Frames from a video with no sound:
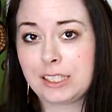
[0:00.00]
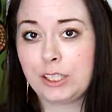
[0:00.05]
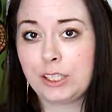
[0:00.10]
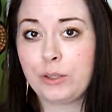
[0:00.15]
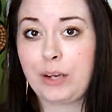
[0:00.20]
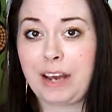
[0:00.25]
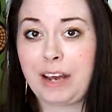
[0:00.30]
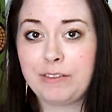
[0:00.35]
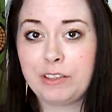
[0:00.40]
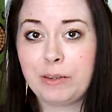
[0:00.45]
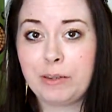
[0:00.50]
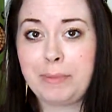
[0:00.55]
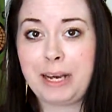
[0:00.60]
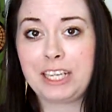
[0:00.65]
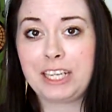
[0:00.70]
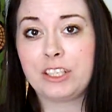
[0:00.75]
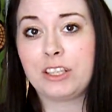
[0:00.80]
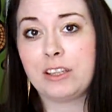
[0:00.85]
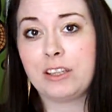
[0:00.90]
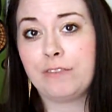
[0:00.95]
you have to
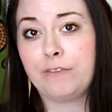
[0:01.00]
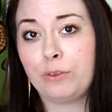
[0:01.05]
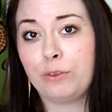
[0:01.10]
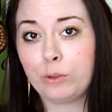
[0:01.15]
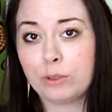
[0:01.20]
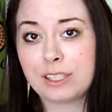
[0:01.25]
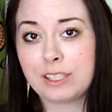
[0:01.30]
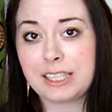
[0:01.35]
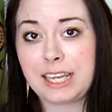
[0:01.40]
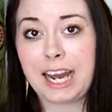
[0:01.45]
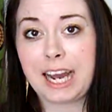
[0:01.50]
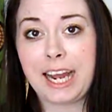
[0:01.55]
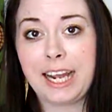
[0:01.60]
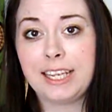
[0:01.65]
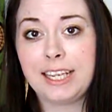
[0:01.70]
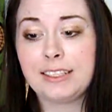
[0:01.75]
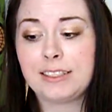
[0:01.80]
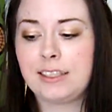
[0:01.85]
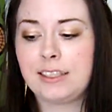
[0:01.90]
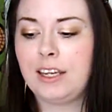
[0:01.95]
imagine the full
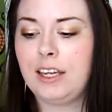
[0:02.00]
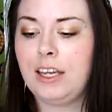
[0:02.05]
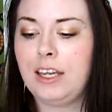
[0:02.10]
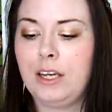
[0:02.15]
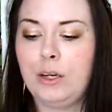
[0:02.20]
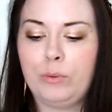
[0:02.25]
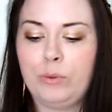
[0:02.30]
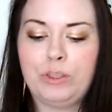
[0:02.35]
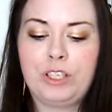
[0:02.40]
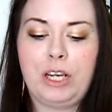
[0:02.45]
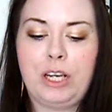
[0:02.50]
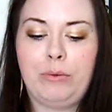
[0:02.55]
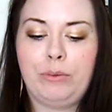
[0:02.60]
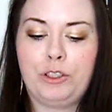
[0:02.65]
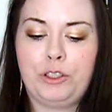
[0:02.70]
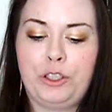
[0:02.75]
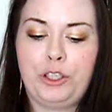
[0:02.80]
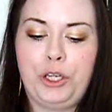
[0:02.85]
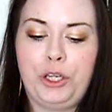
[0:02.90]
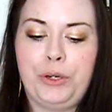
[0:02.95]
size, which I
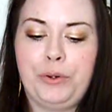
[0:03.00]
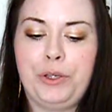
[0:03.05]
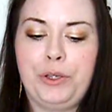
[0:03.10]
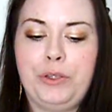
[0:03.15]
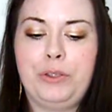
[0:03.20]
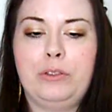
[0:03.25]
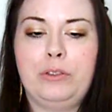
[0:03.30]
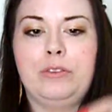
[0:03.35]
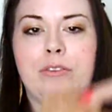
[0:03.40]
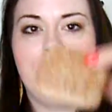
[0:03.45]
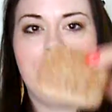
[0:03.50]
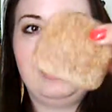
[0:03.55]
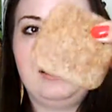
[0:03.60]
will show you.